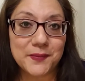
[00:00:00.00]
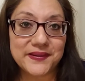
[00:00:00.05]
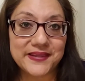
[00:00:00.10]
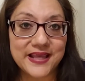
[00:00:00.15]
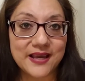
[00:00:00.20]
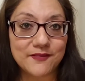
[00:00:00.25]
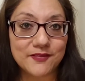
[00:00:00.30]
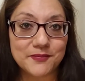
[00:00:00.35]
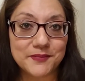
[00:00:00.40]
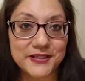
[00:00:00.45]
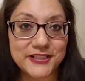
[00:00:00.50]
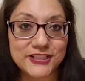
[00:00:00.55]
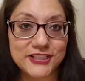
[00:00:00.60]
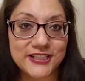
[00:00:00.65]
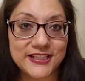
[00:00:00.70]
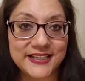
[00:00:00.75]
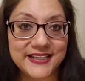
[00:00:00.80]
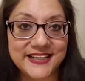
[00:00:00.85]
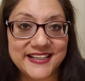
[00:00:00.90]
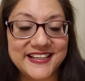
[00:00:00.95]
but that would be
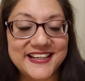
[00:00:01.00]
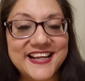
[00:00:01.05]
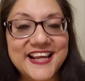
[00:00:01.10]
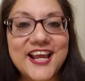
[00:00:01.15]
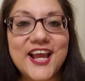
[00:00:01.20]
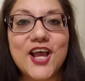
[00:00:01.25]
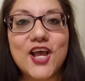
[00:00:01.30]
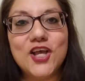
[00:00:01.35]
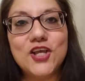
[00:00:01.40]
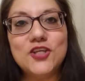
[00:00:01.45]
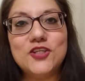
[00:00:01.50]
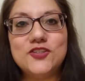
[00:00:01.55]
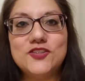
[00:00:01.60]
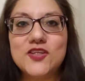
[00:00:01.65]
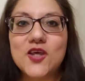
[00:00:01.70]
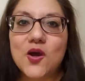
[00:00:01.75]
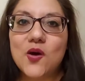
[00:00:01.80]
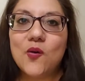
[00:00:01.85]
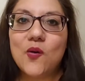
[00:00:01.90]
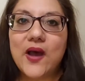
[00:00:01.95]
cheating.
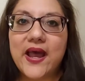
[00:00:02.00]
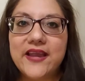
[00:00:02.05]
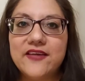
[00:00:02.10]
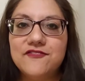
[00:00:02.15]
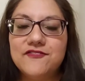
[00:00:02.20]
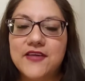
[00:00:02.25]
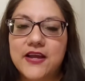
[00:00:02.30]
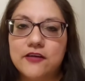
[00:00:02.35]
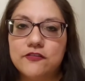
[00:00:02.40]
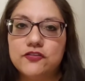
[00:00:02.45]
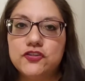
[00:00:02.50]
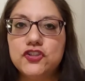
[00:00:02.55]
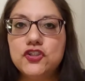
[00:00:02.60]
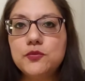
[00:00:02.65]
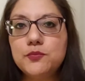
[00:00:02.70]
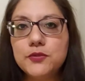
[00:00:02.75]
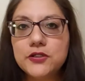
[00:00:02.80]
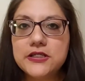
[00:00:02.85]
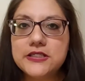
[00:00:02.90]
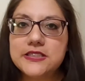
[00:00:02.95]
So I found
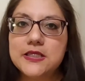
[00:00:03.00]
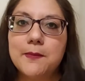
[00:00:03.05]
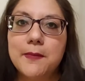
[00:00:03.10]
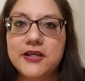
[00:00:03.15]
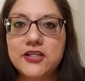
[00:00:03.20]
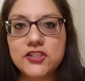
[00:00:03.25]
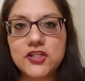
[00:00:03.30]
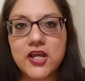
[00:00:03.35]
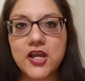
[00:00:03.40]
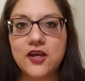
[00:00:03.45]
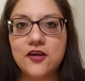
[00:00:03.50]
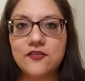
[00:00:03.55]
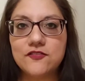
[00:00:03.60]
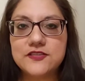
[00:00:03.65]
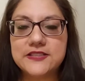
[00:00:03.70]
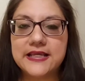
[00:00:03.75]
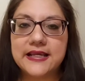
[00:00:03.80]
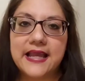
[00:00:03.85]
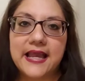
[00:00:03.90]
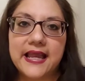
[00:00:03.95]
2 books on my
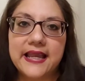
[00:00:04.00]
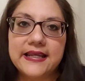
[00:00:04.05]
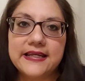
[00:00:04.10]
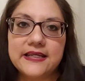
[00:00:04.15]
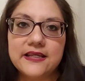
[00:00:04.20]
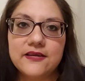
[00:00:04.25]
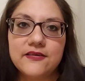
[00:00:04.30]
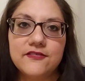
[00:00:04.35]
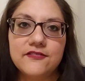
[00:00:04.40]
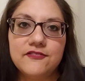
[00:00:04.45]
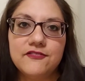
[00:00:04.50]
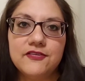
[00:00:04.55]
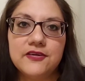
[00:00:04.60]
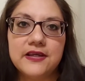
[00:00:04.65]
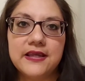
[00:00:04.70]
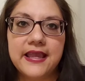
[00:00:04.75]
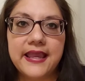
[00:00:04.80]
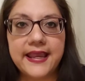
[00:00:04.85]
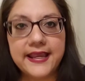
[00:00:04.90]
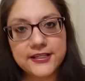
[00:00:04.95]
shelves that kind of
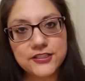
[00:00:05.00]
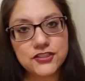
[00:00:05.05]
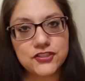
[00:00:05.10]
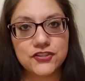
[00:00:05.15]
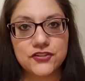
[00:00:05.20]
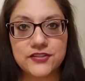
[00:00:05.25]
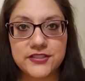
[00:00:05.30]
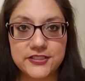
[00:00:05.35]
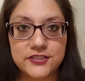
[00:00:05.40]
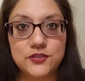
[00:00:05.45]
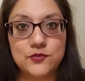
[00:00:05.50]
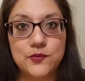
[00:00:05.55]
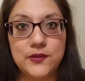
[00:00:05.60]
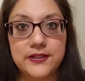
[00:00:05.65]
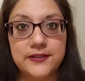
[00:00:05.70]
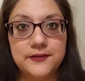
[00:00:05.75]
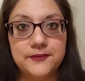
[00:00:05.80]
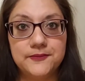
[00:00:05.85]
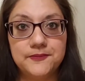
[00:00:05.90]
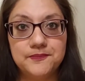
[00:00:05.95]
answered this
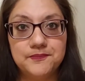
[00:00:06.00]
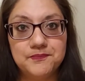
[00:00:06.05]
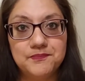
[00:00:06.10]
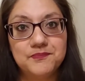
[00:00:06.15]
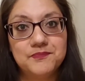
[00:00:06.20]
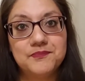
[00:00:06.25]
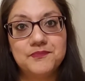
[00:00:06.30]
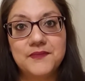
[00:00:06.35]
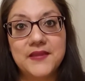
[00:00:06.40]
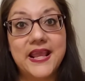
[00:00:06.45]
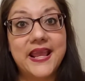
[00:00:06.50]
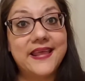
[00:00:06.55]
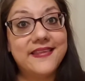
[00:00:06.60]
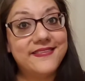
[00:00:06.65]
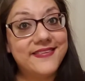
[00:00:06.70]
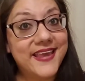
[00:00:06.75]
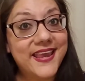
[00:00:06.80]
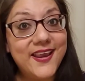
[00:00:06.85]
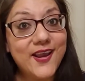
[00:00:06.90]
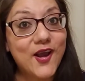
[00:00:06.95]
one,
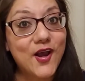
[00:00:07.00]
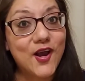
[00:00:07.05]
and they